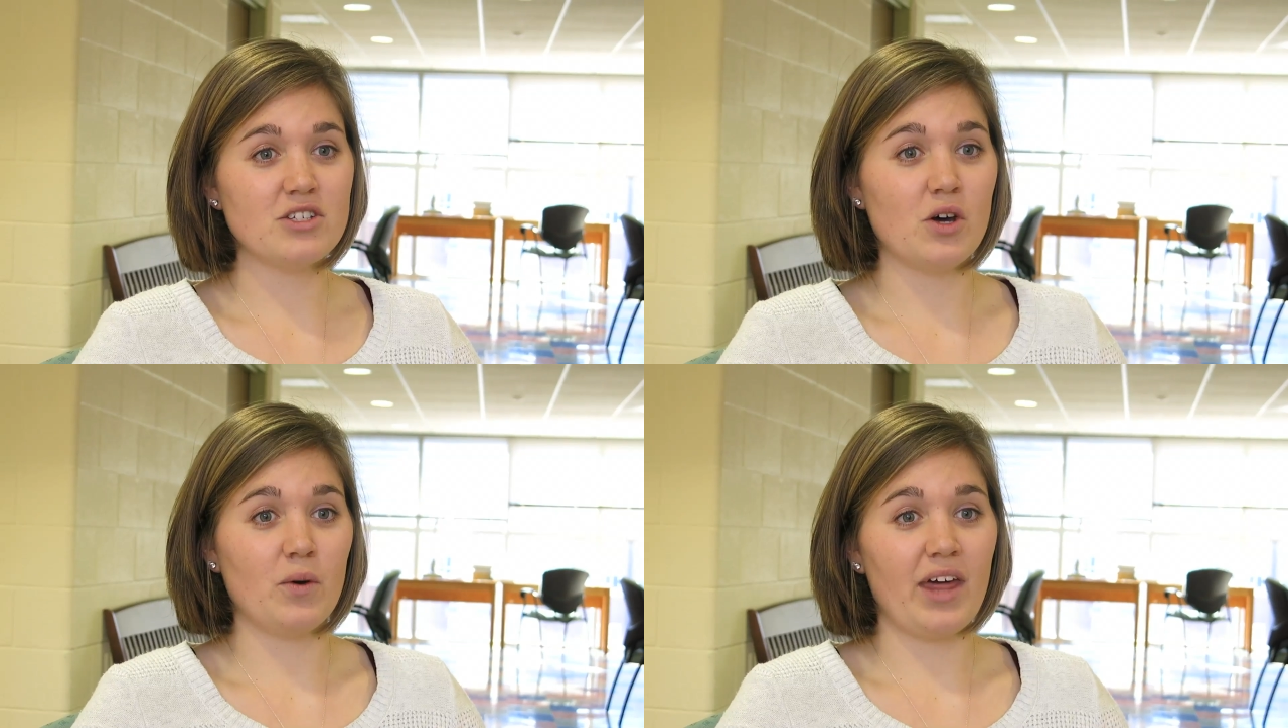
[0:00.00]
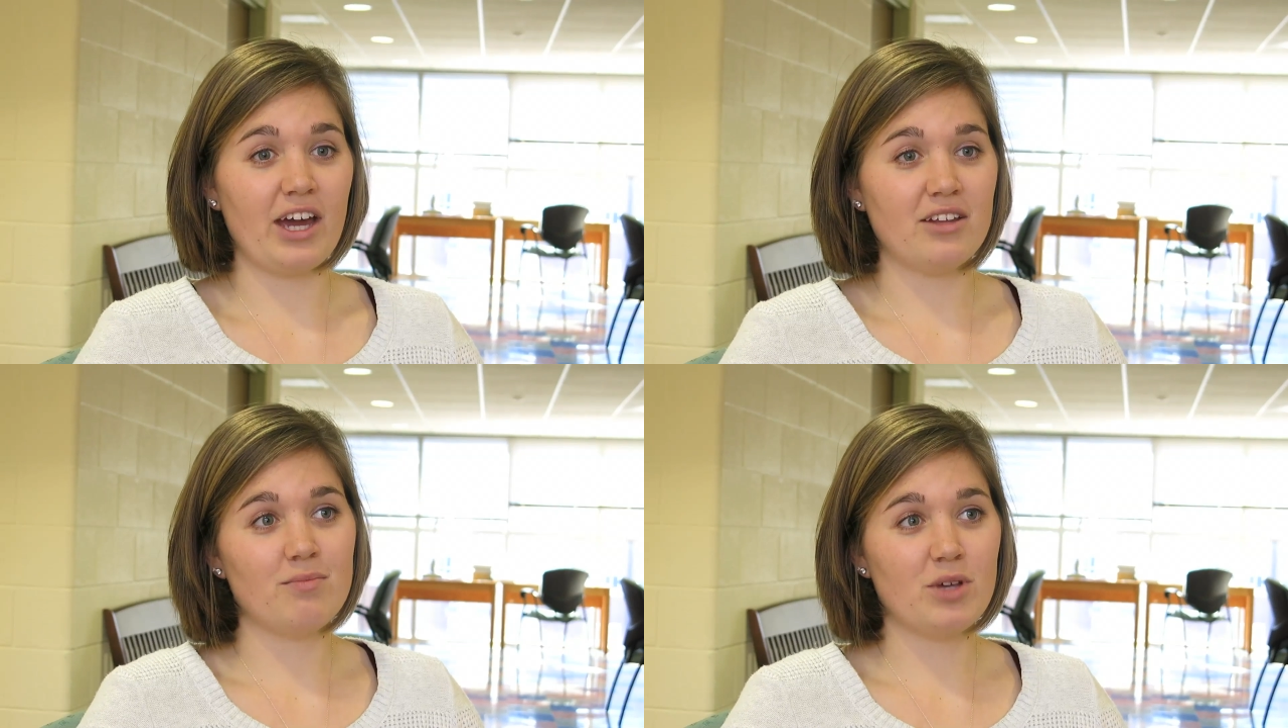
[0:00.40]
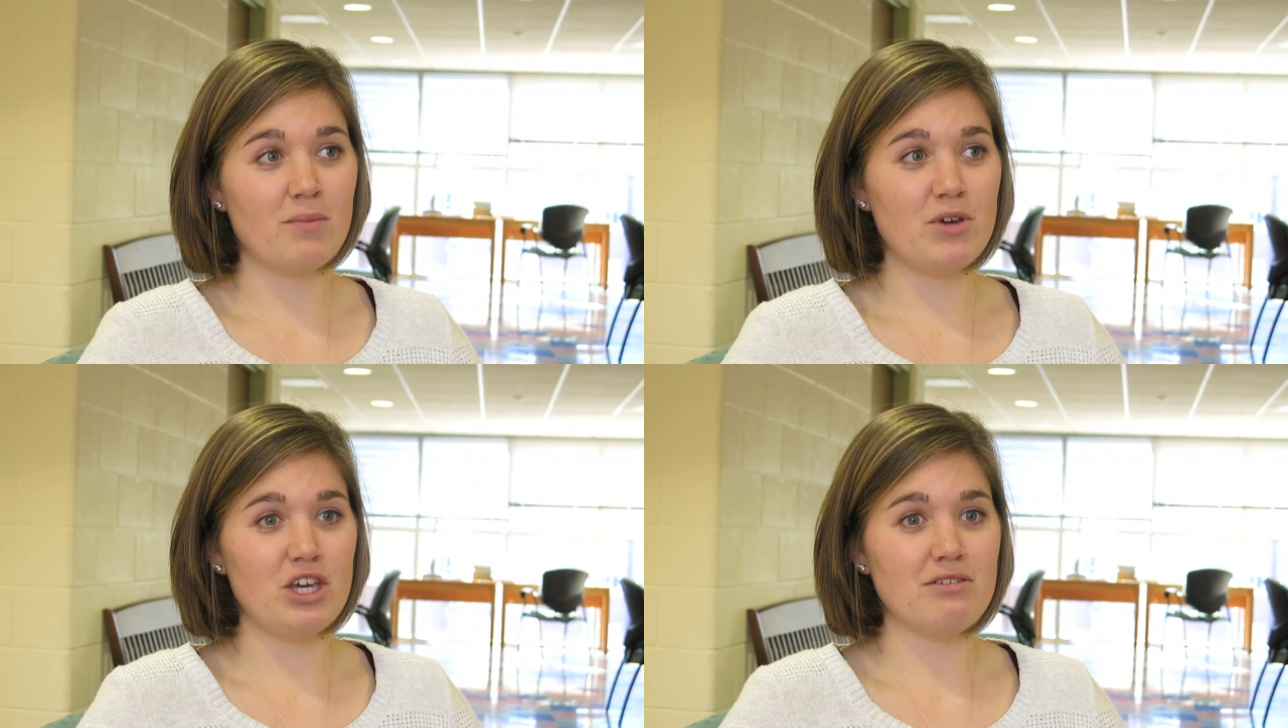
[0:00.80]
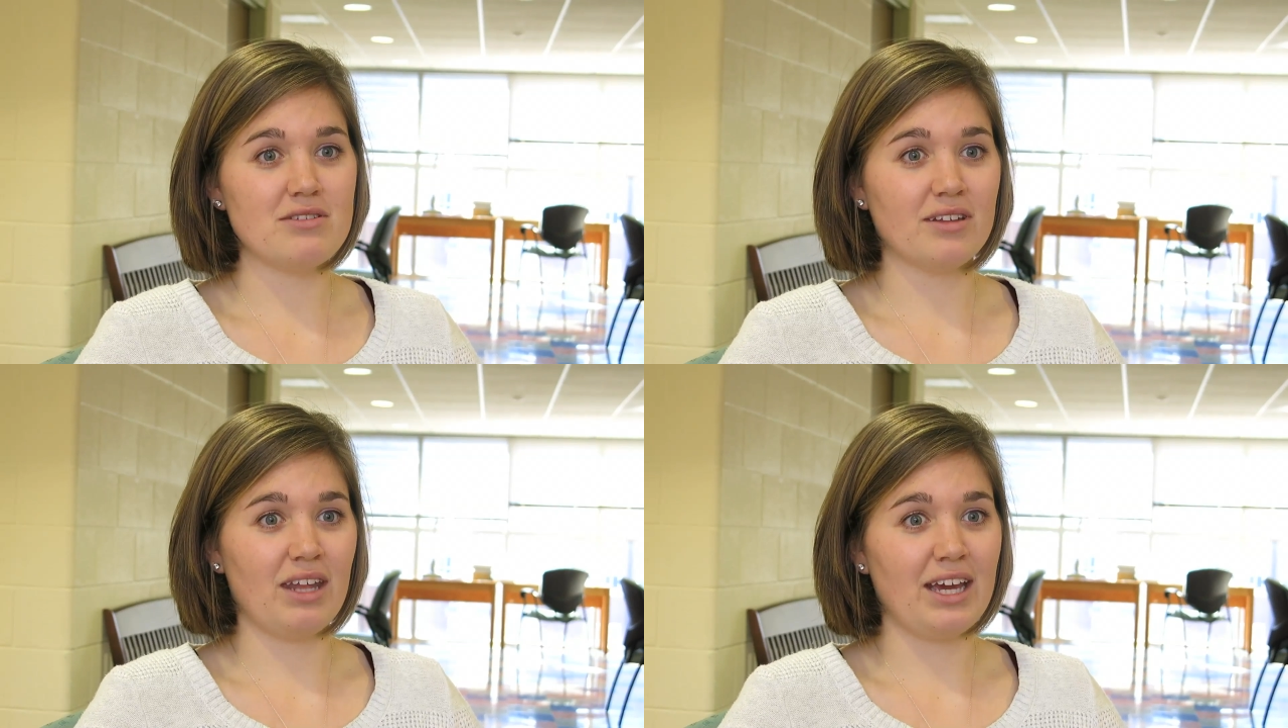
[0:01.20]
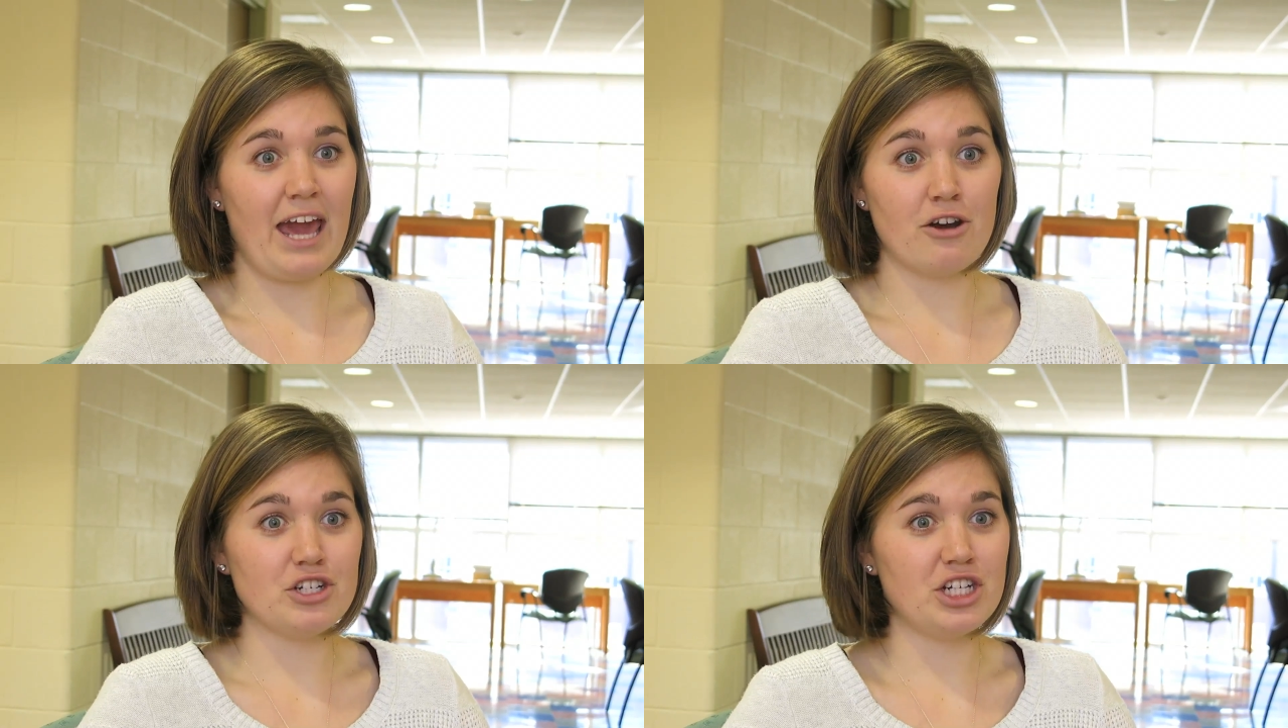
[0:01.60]
So that can be used in like
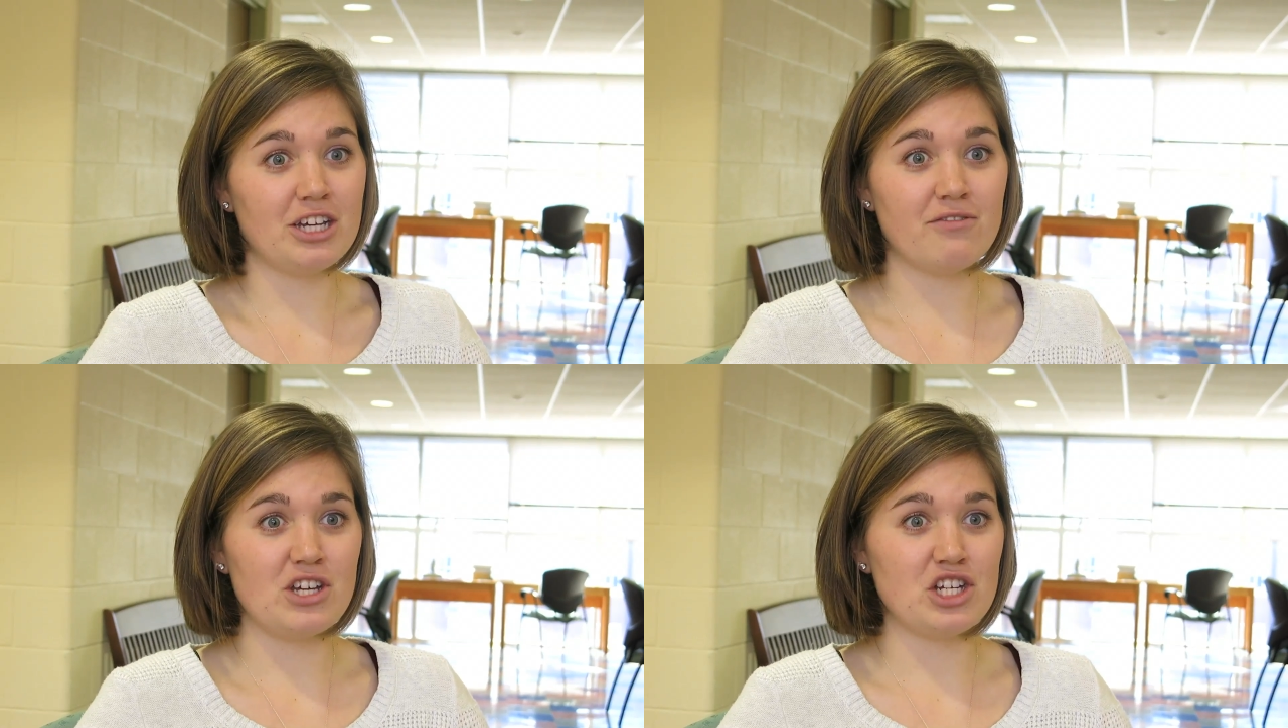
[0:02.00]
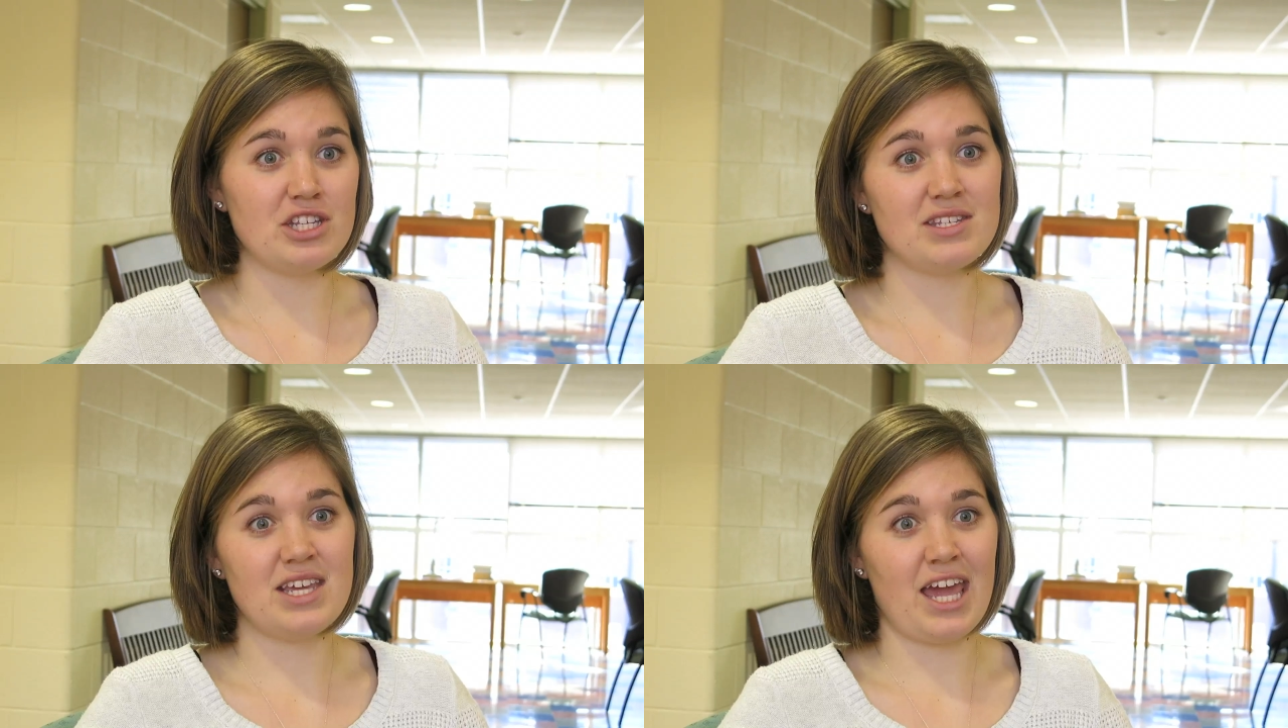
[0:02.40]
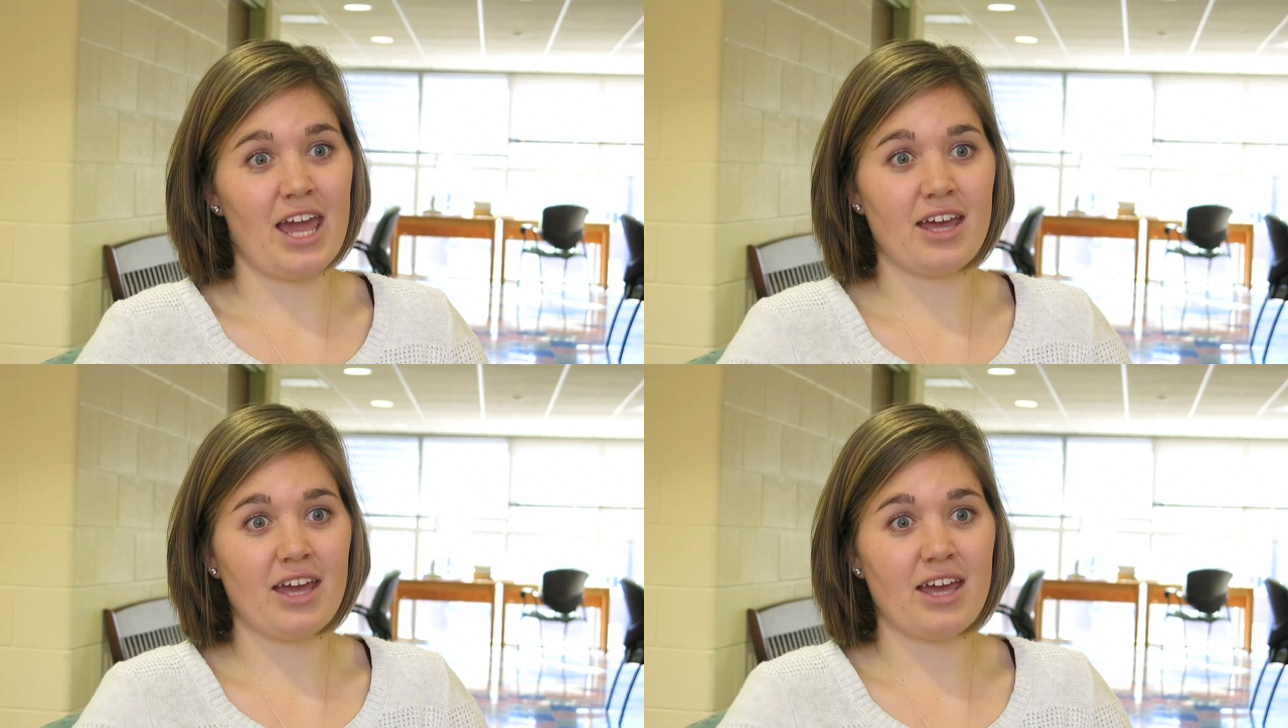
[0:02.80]
energy efficiency